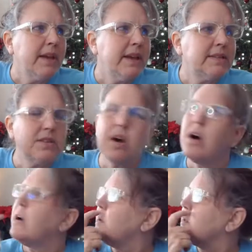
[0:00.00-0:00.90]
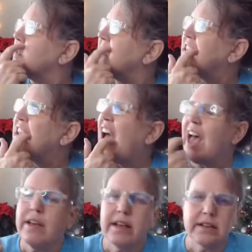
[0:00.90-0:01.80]
it's called,
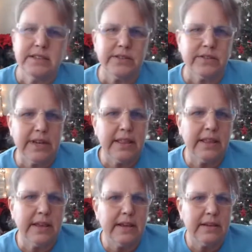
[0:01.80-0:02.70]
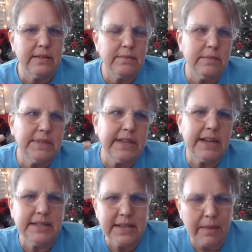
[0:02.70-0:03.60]
during the,
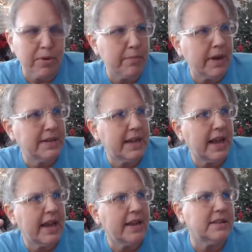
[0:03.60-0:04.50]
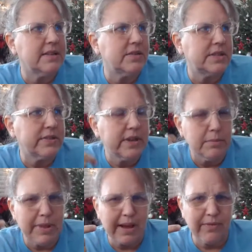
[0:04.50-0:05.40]
today's Cyber Monday. And so
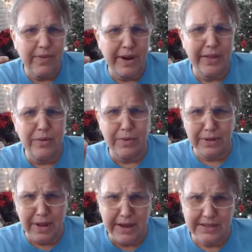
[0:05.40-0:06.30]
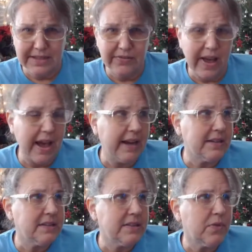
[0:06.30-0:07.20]
during Black Friday, there were lots of
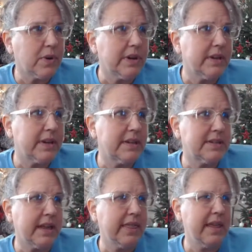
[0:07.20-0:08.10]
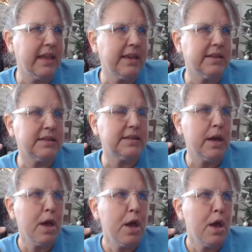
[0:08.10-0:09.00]
ads for it because I think it's
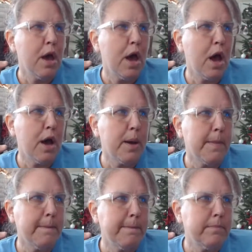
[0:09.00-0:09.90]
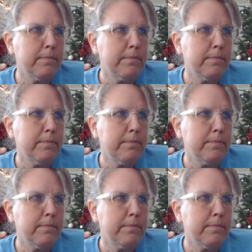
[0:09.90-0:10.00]
kind